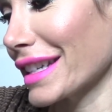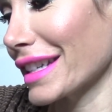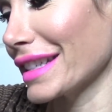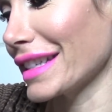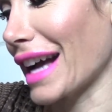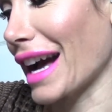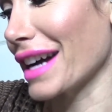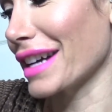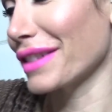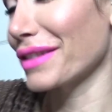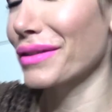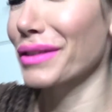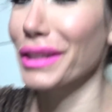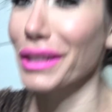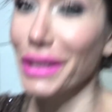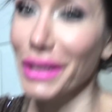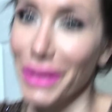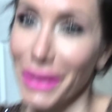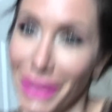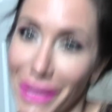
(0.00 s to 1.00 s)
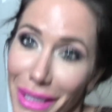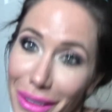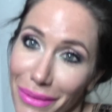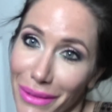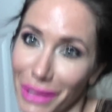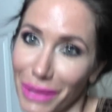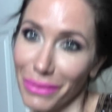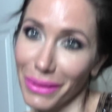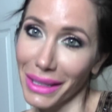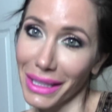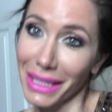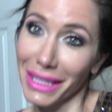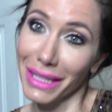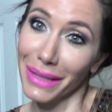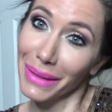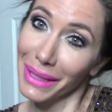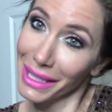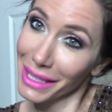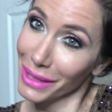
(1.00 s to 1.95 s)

yeah, it was just, it was really sweet.